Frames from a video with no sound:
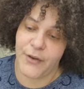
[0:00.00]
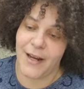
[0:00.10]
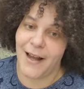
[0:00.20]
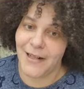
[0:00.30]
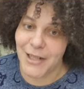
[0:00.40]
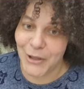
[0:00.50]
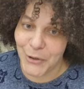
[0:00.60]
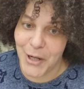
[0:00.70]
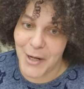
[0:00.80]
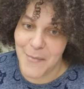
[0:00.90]
they got to
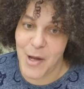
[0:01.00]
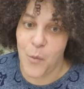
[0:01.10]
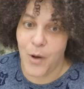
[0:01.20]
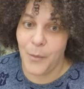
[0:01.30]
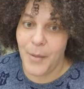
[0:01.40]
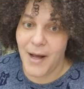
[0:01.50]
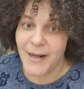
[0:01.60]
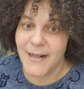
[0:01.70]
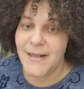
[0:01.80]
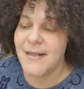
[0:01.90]
learn how to make welt
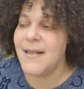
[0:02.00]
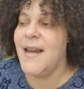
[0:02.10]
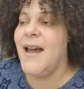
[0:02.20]
pockets.